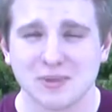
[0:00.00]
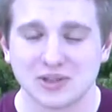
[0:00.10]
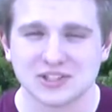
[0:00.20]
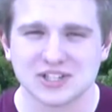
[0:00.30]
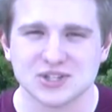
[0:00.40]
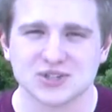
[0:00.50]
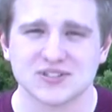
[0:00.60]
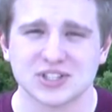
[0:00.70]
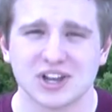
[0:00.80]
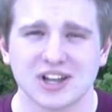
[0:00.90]
about the teachers of
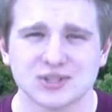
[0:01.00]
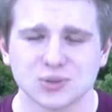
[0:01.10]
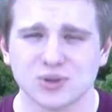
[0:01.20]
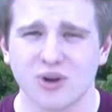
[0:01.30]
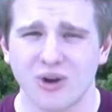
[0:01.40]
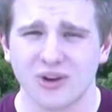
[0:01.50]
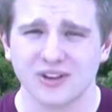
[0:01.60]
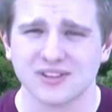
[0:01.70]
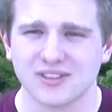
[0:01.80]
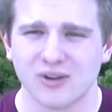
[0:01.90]
Saline High School
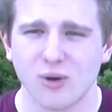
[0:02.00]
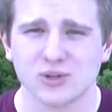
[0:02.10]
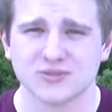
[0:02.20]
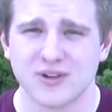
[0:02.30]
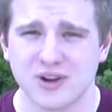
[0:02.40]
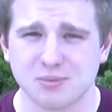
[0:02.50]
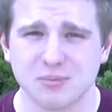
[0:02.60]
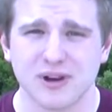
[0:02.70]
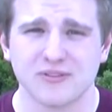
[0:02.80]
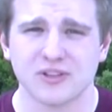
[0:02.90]
are they're always very
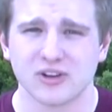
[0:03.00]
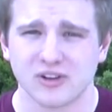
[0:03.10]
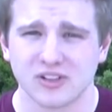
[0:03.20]
prepared for their